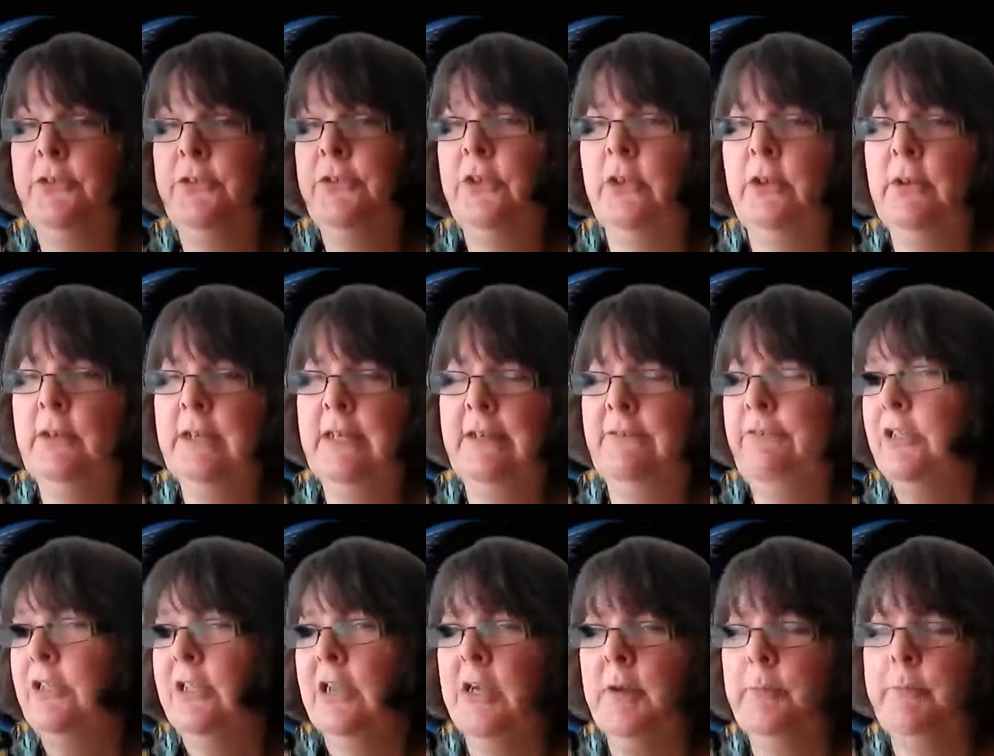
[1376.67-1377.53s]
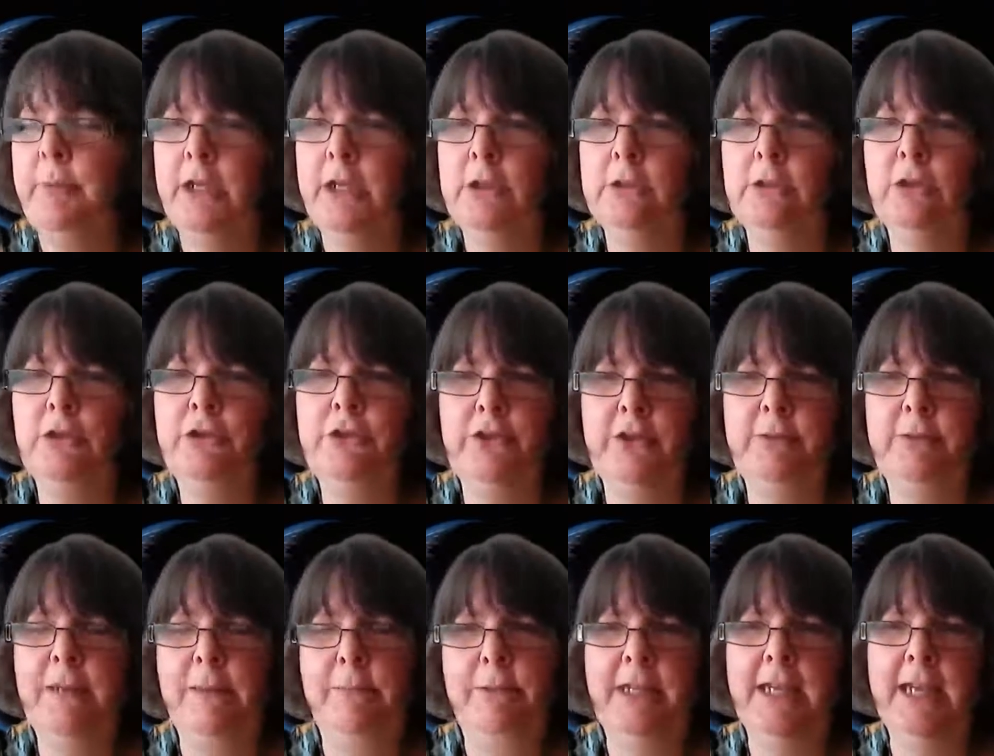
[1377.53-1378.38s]
So if you like biology,
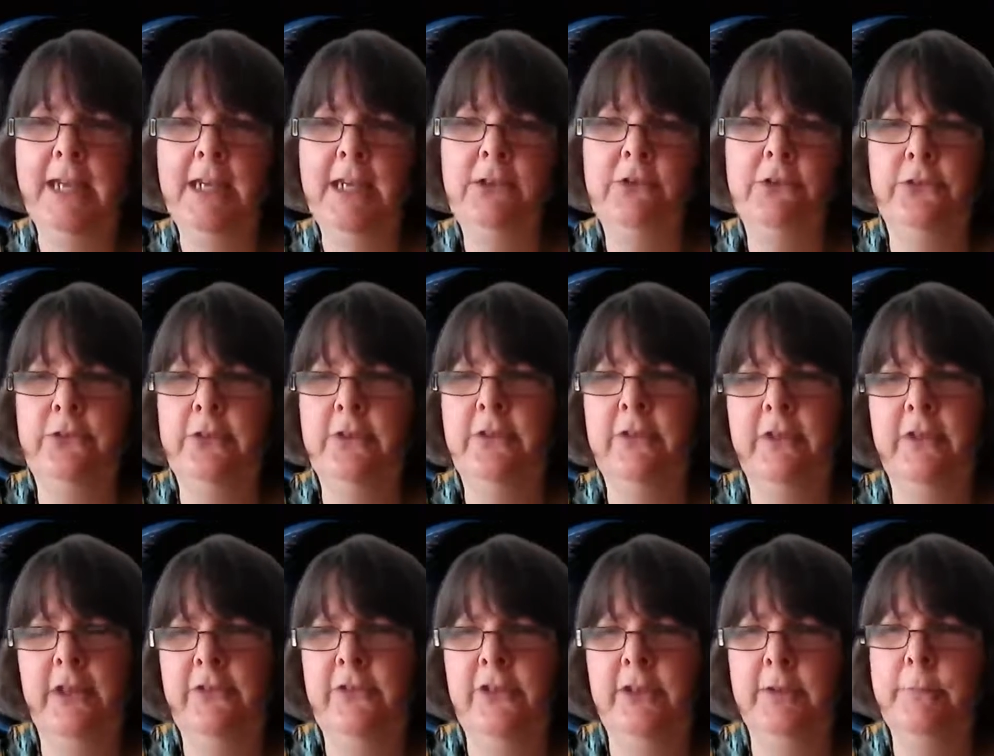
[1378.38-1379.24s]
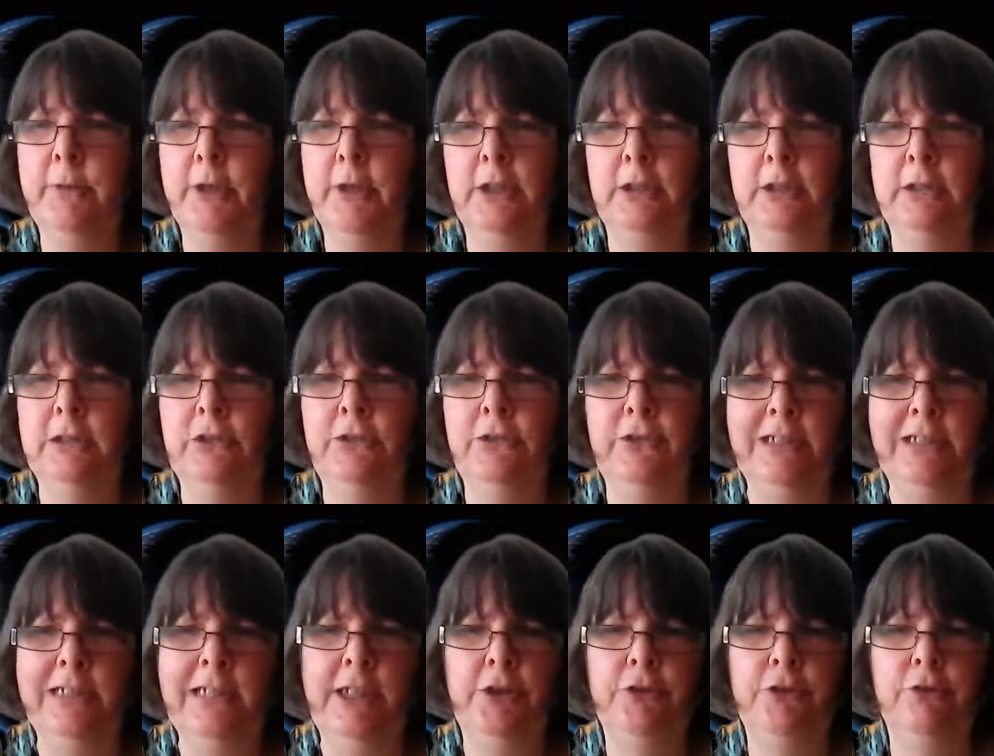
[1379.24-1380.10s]
maybe get into synthetic biology
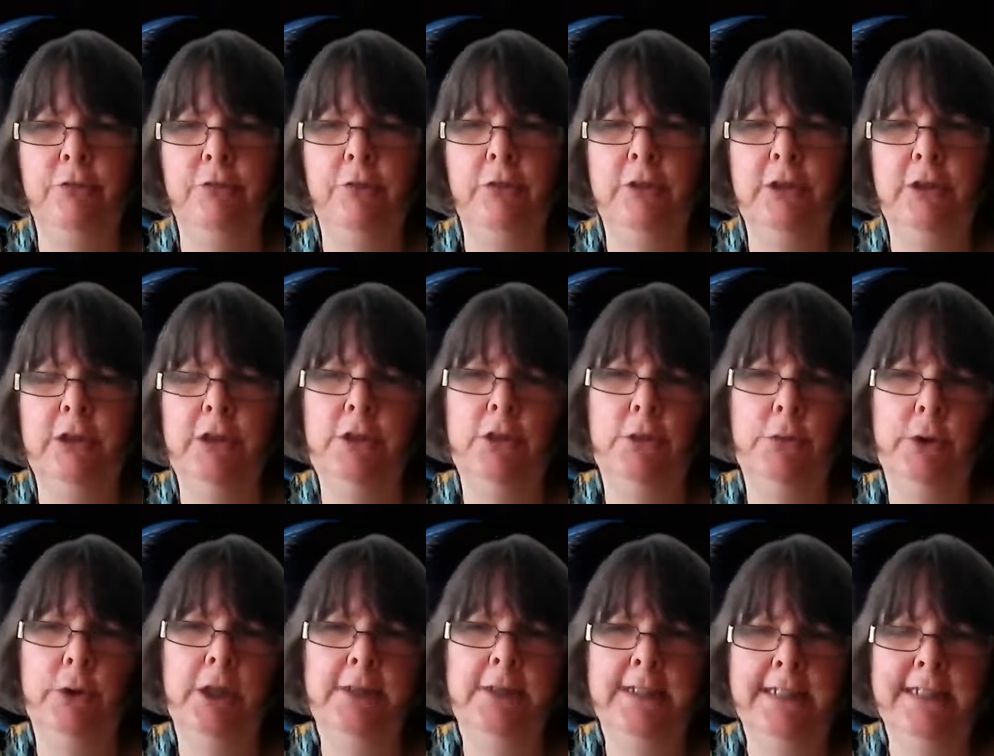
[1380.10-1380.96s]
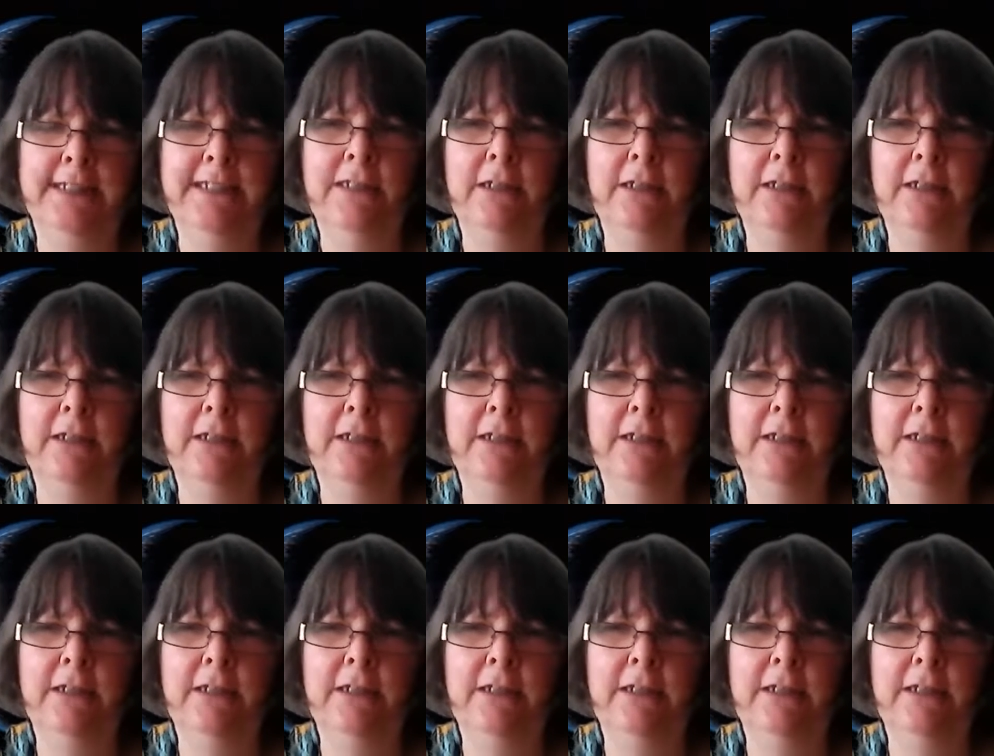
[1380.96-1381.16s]
later on in your working